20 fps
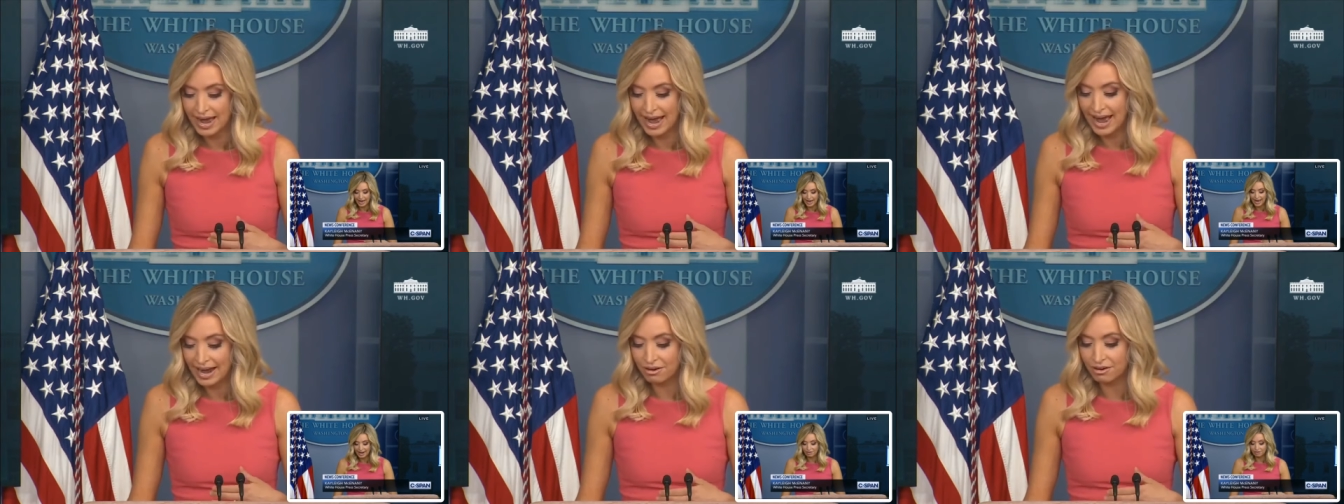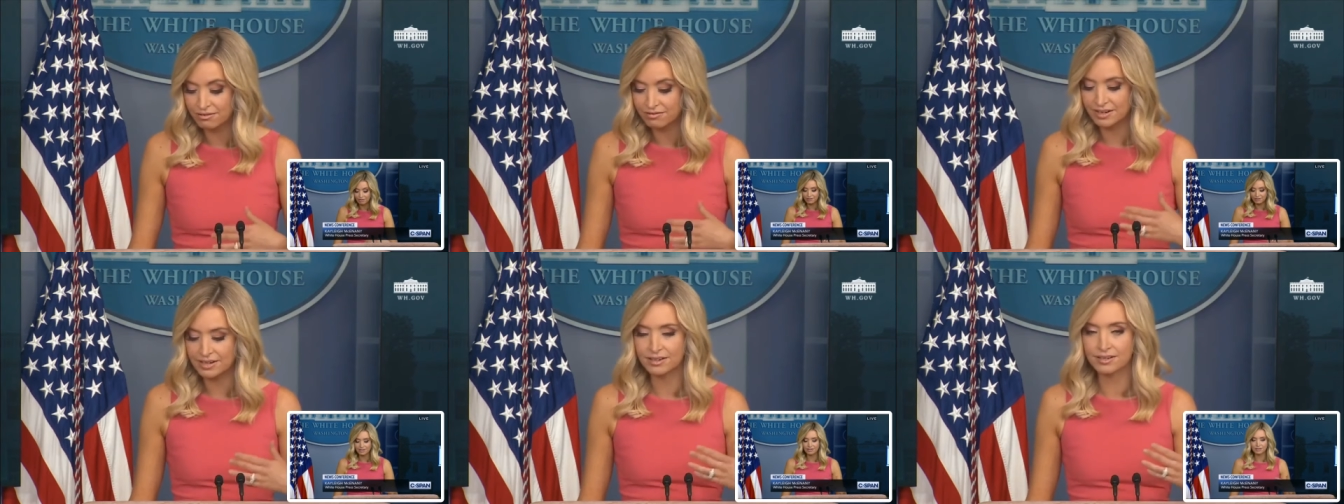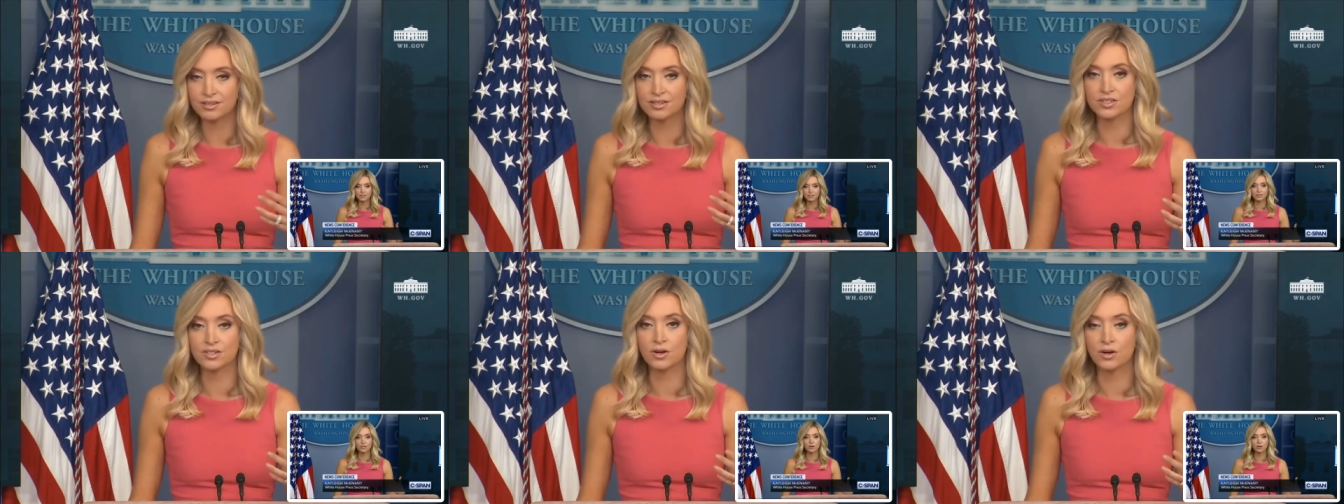aggravated
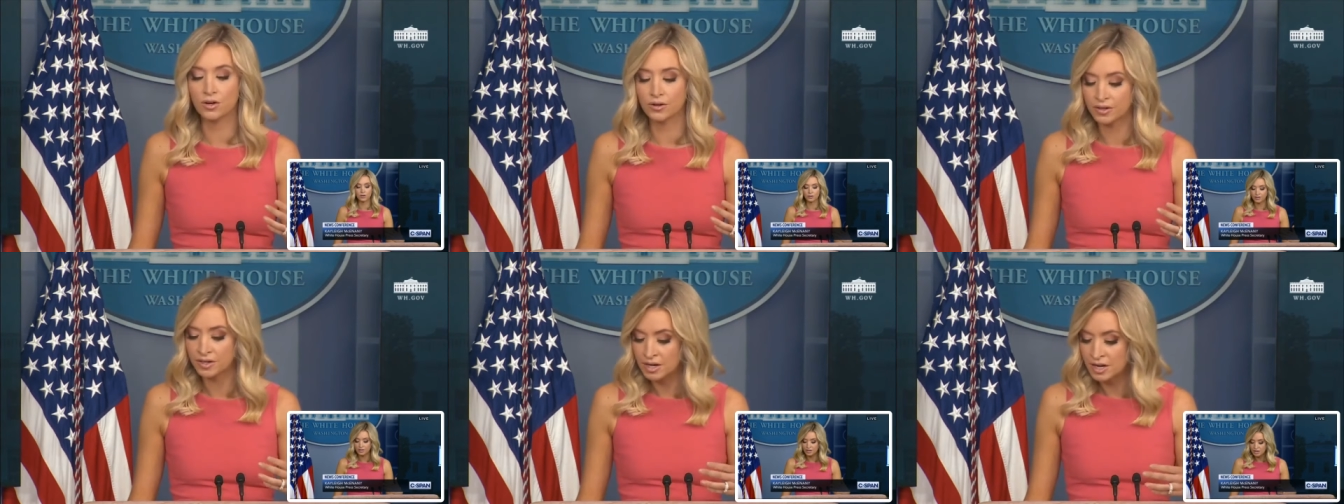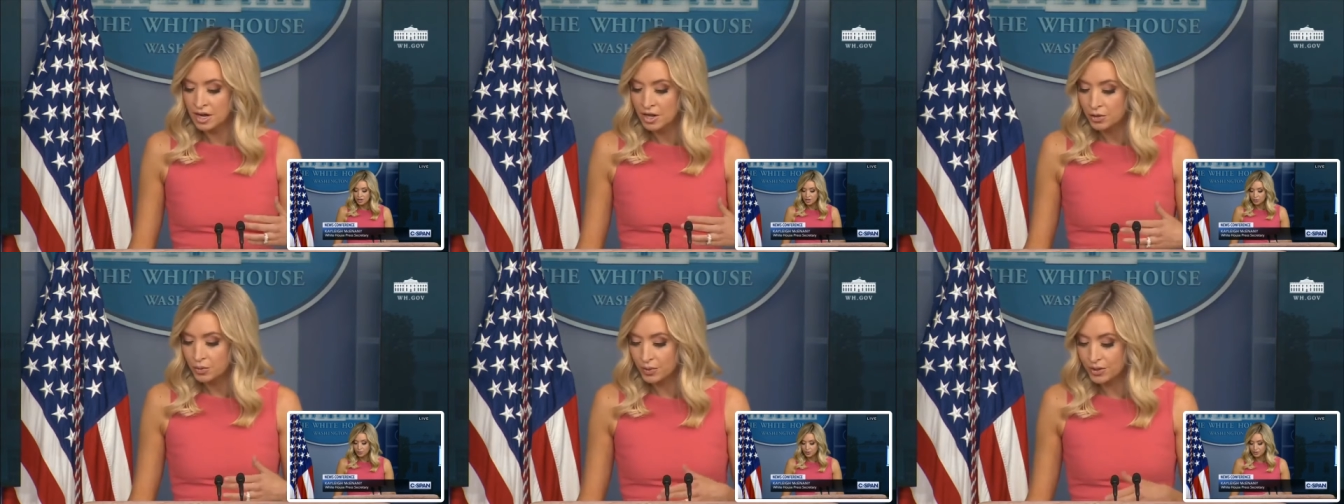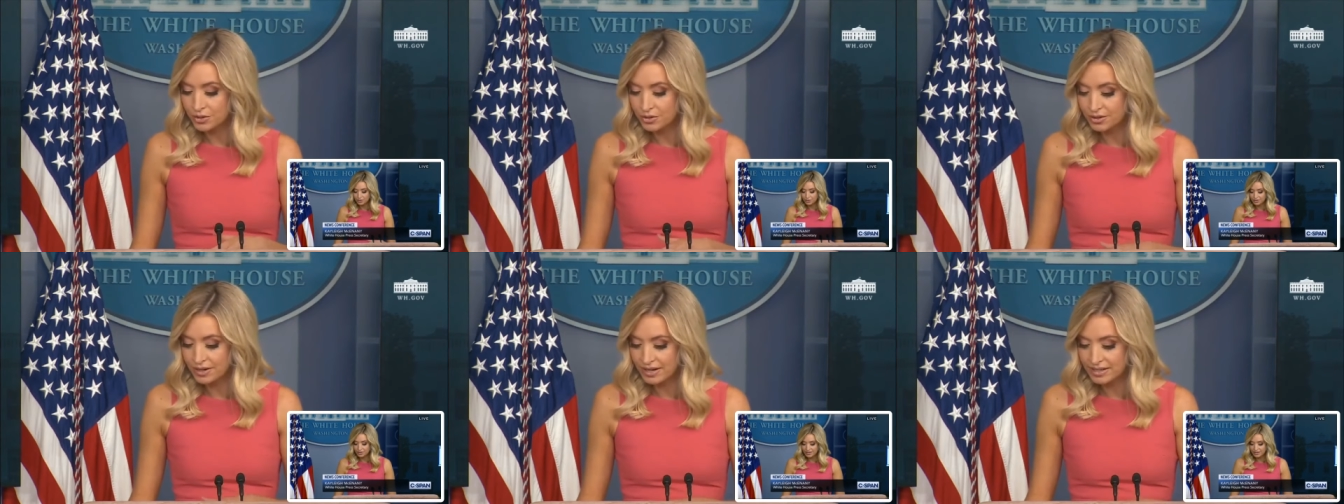assault
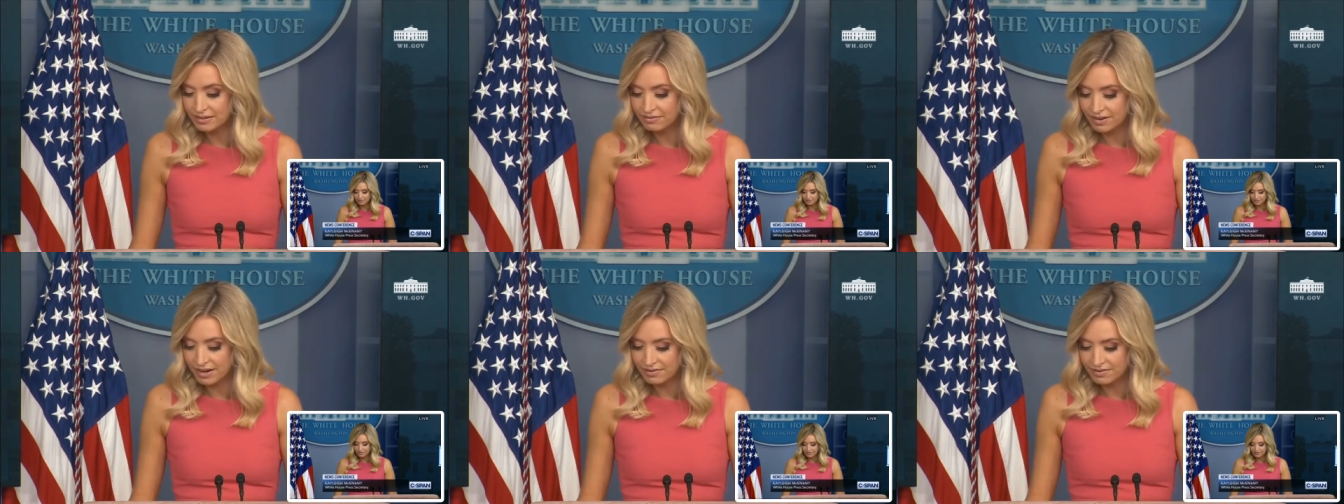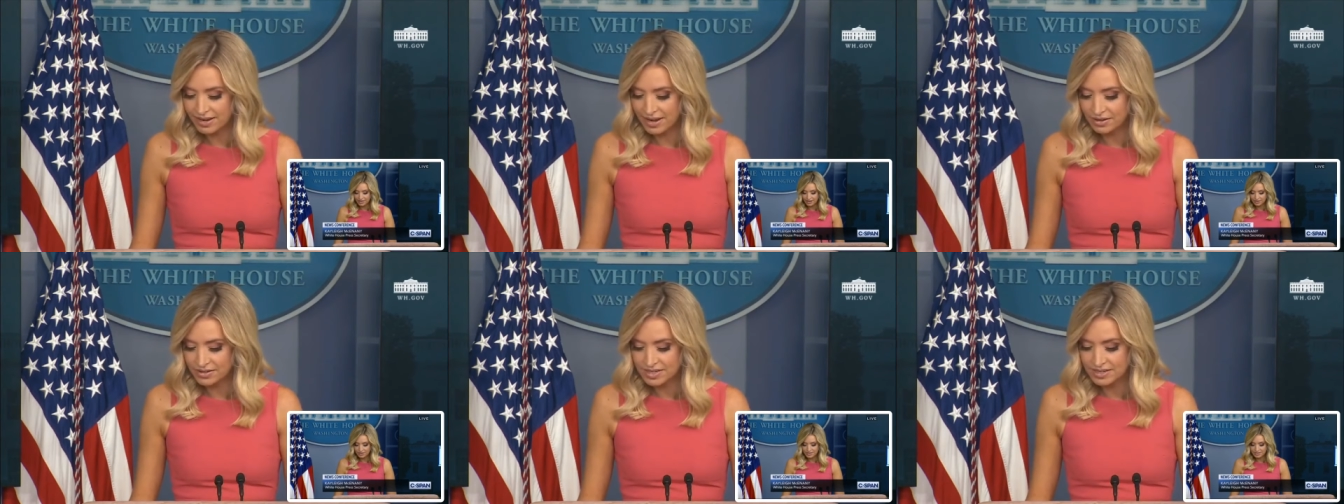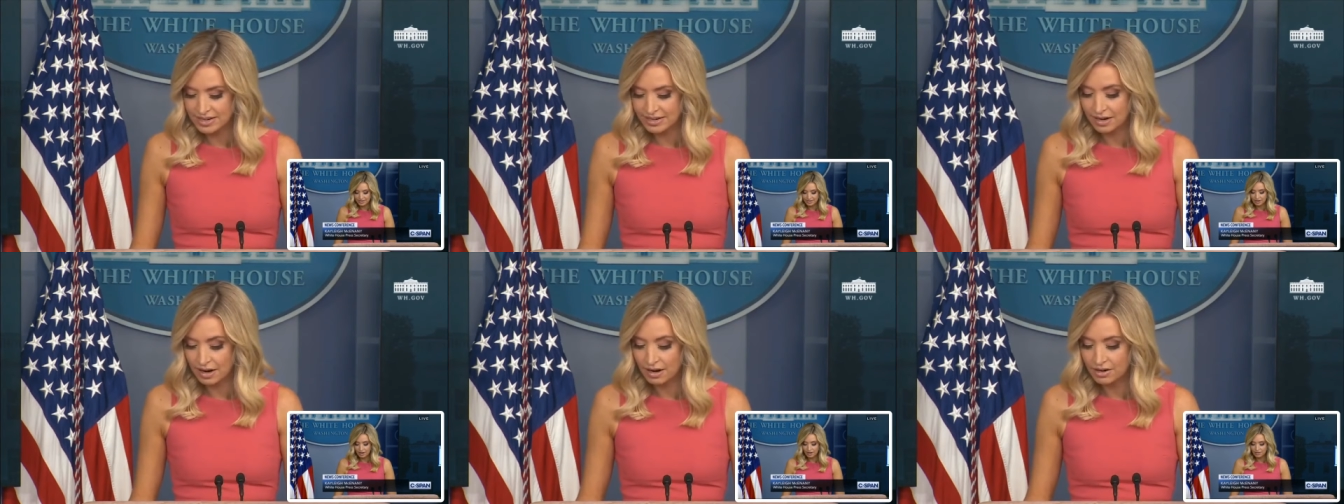
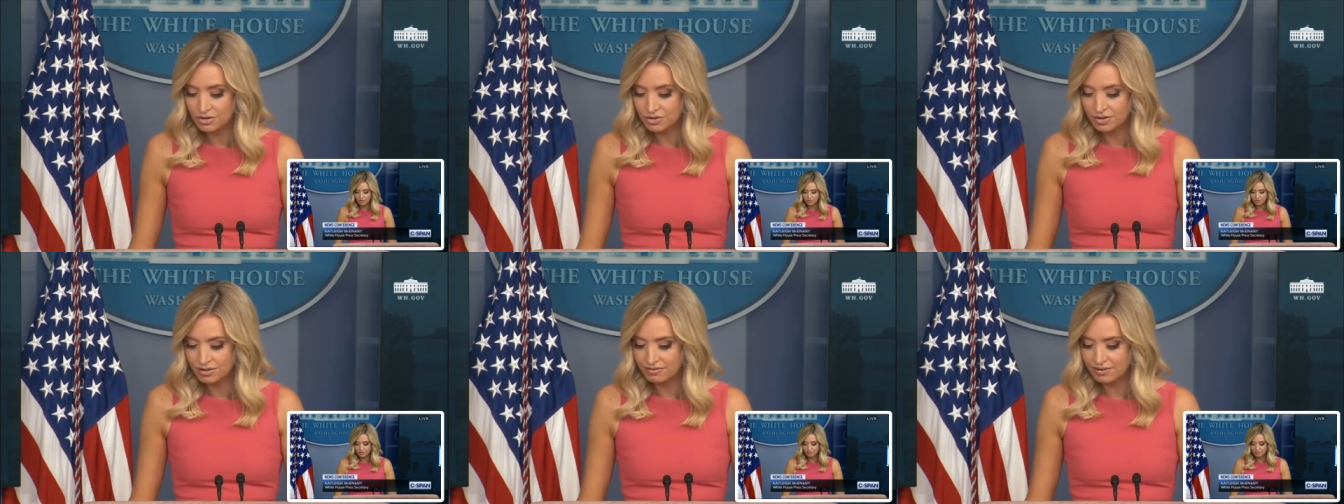395,800,